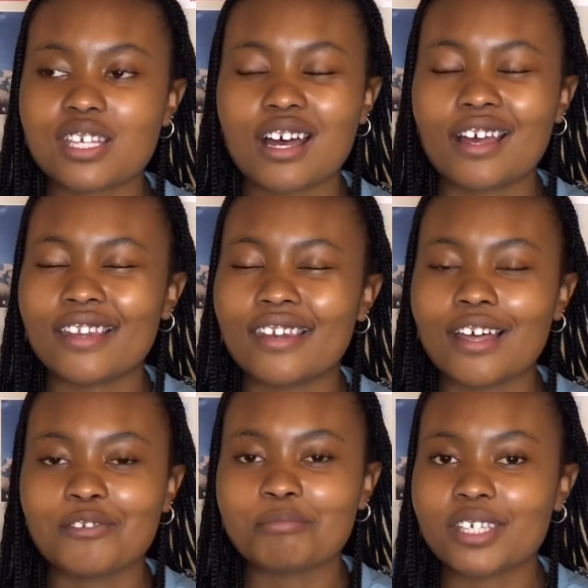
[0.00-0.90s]
I
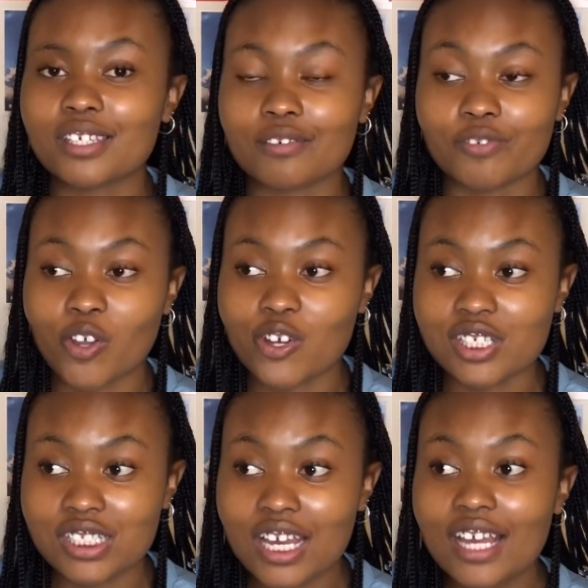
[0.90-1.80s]
love making vlogs,
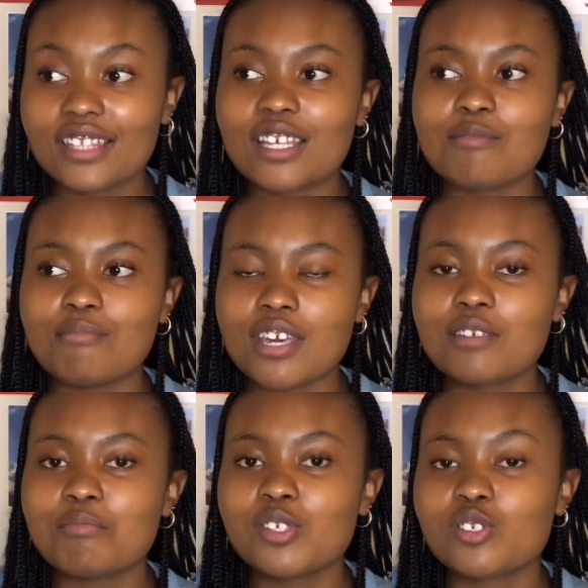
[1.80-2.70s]
they make
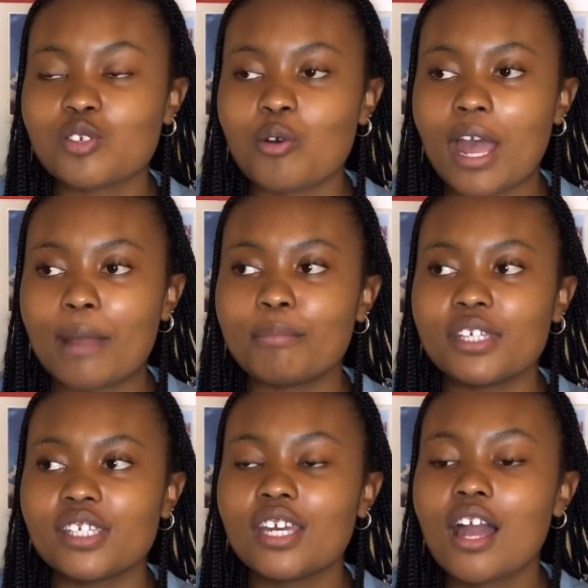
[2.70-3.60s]
me so happy.